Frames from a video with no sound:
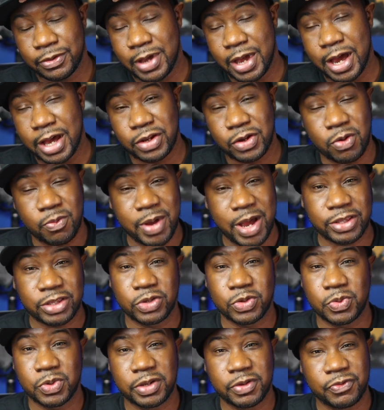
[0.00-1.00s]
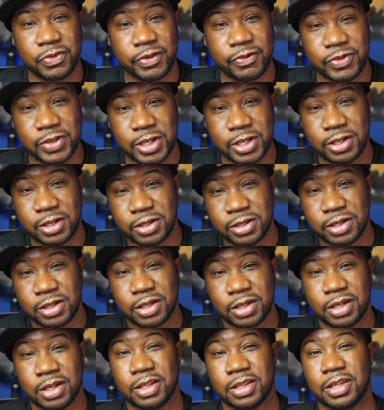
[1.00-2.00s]
I had to go back to 2015
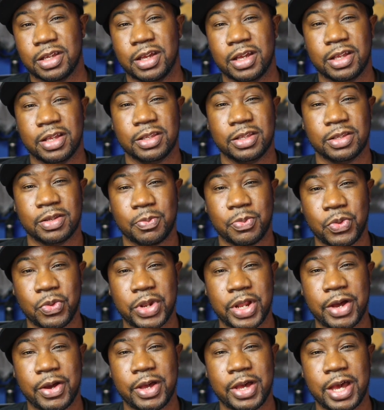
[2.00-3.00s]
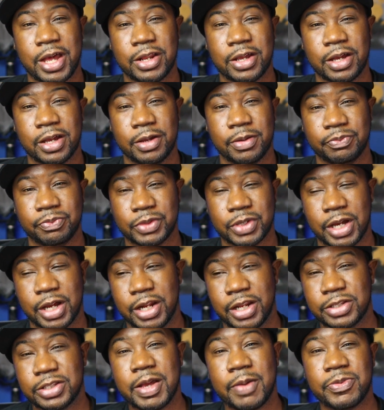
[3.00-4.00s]
to pull out
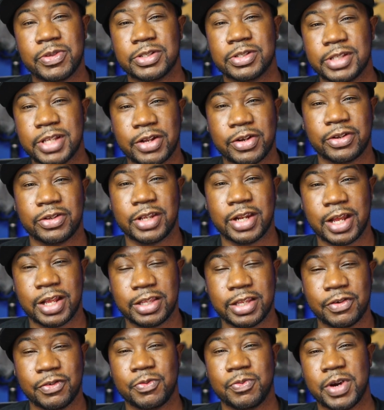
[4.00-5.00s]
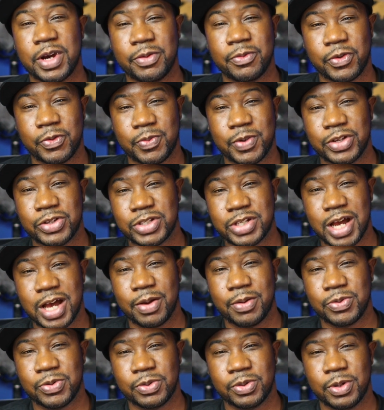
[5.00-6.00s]
an acceptance letter that I did with my
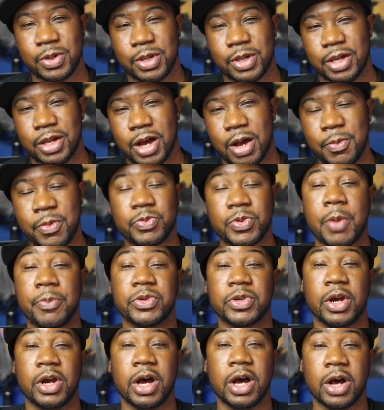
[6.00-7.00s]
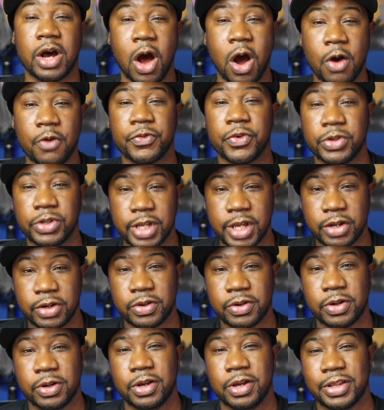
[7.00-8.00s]
job. I'm sorry, an offer
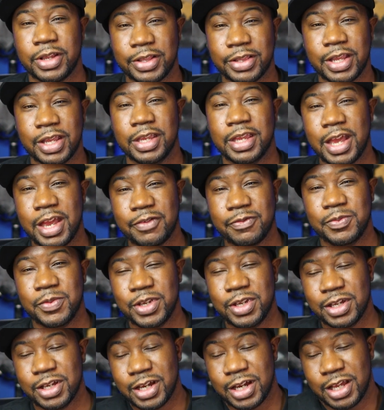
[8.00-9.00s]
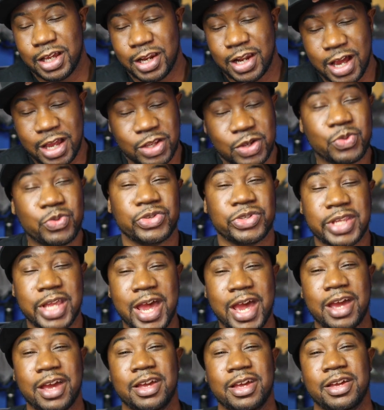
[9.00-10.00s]
letter that they gave me, and I used
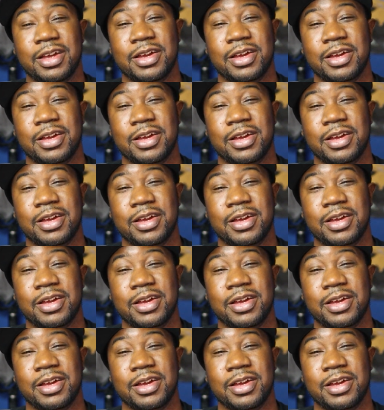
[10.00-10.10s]
that.